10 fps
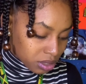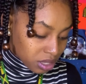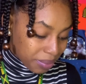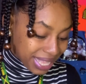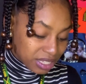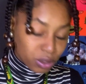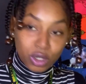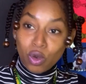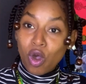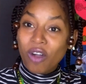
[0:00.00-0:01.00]
So I'm getting a
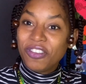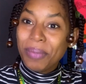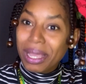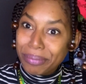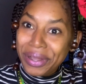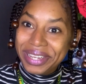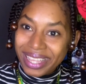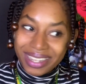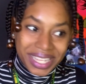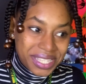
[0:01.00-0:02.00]
know how for make
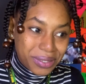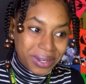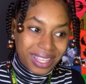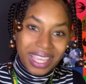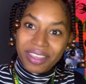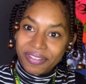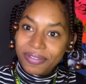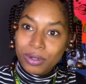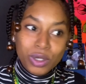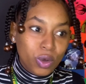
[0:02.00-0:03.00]
money. That on a gift
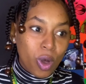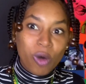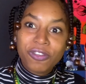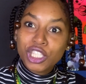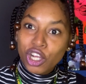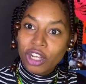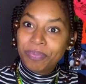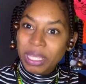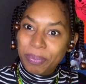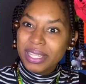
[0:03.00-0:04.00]
on a know how for turn
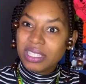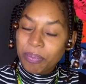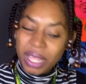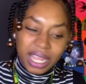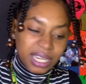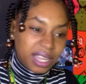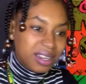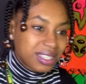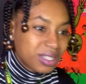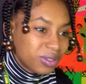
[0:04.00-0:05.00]
people into
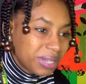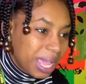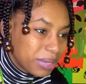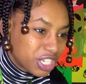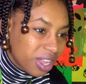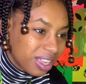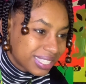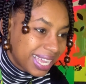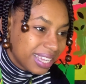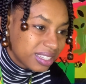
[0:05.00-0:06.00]
millionaires. This could be like the Shark
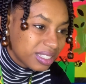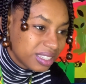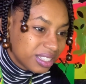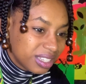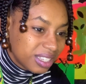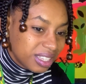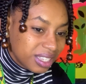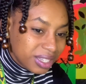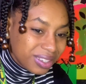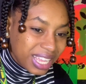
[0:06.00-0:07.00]
Tank.
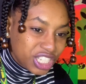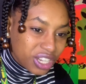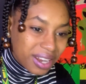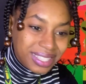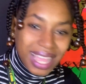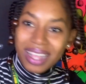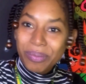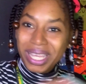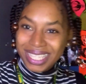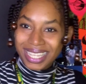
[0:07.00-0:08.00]
You know, like Shark Tank, I'm
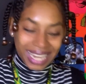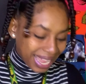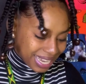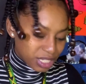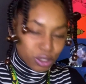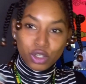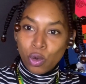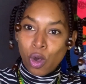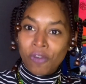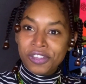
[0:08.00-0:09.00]
getting like that. on a
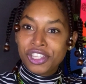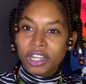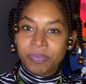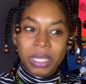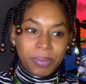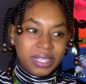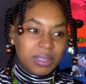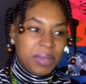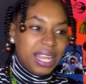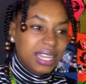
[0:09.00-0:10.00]
know how for turn people into
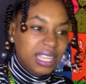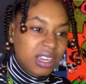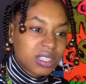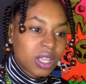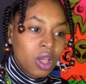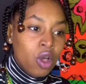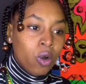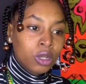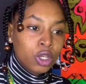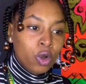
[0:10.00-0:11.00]
millionaires.
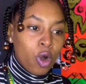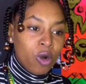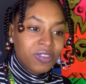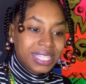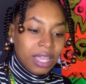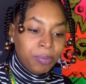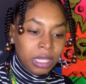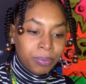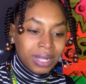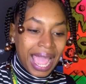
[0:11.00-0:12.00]
on a know how for take
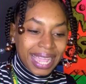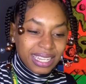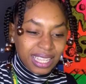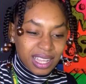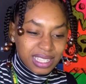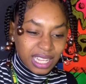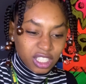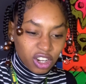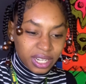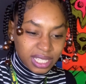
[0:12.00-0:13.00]
people ideas and
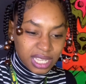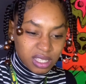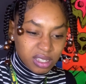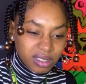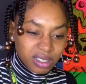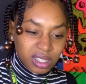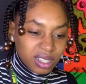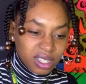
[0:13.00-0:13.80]
turn it into.